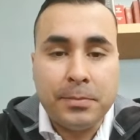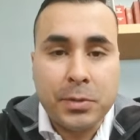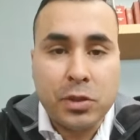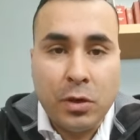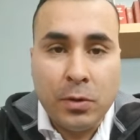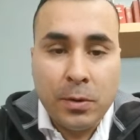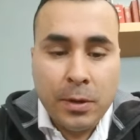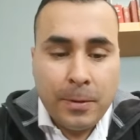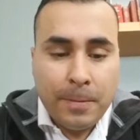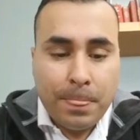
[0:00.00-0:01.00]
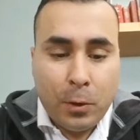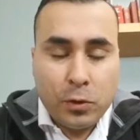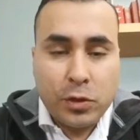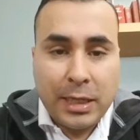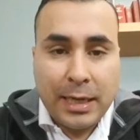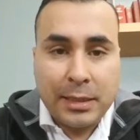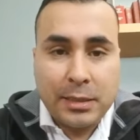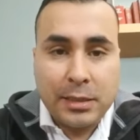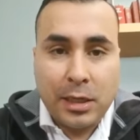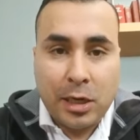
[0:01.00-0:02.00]
So those
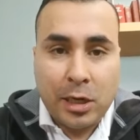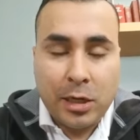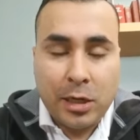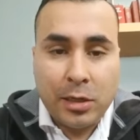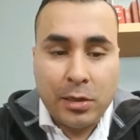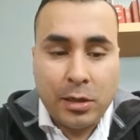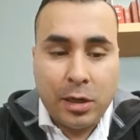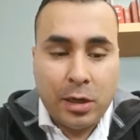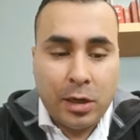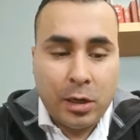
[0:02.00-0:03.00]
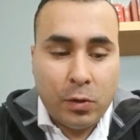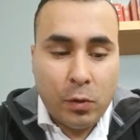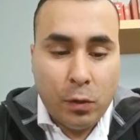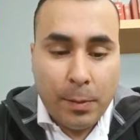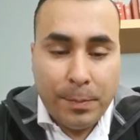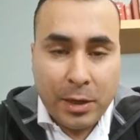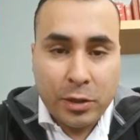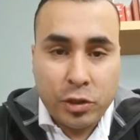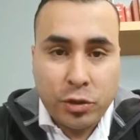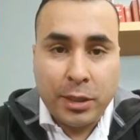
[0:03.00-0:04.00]
stocks are
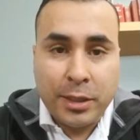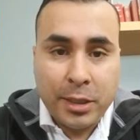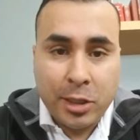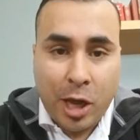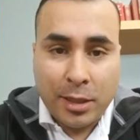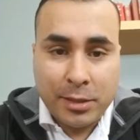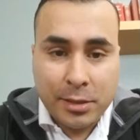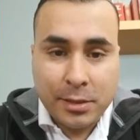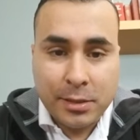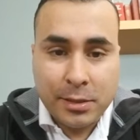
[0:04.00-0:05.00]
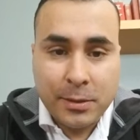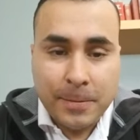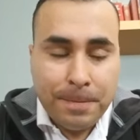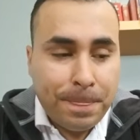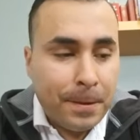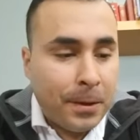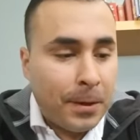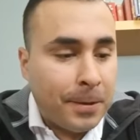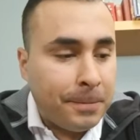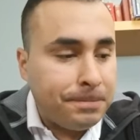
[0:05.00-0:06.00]
about $1 trillion in losses.
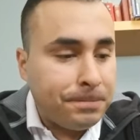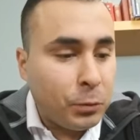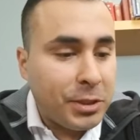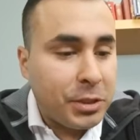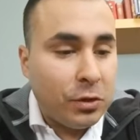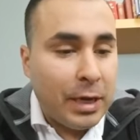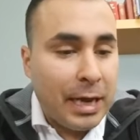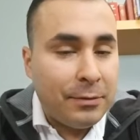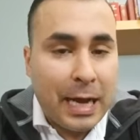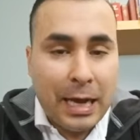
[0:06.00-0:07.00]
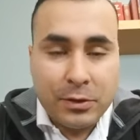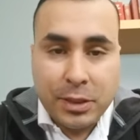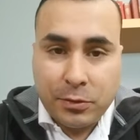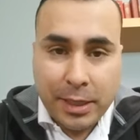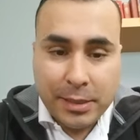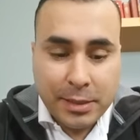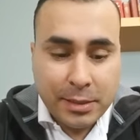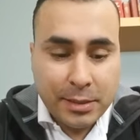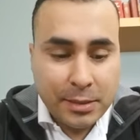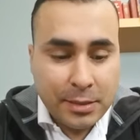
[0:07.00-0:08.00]
We still have a housing
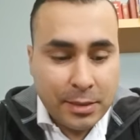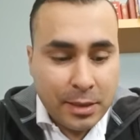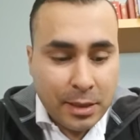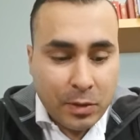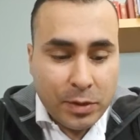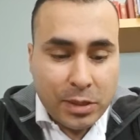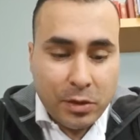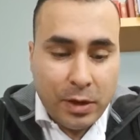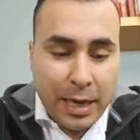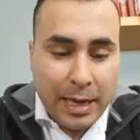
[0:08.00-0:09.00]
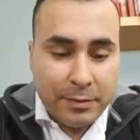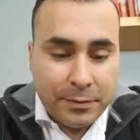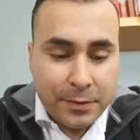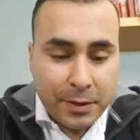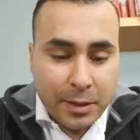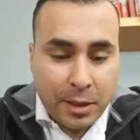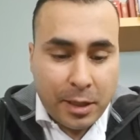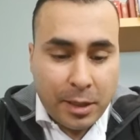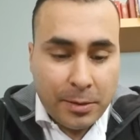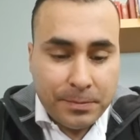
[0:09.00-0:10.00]
crisis. We still have
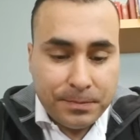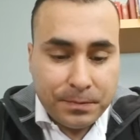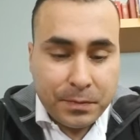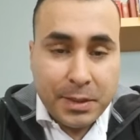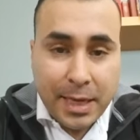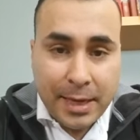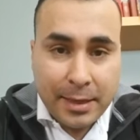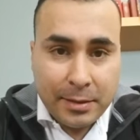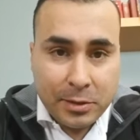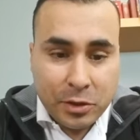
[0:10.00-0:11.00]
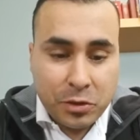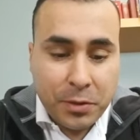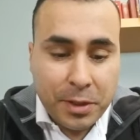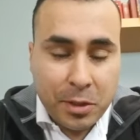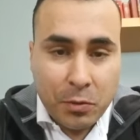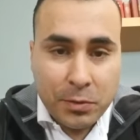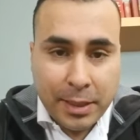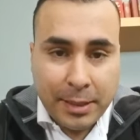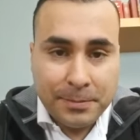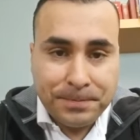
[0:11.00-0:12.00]
debt, student loan
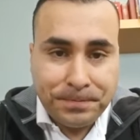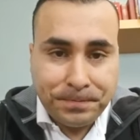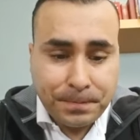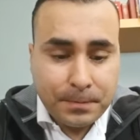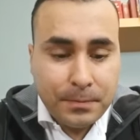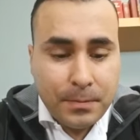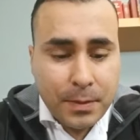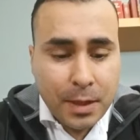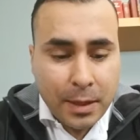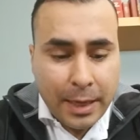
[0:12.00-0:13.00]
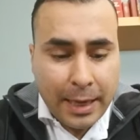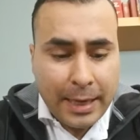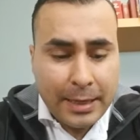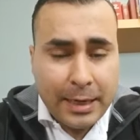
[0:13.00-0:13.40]
debt, and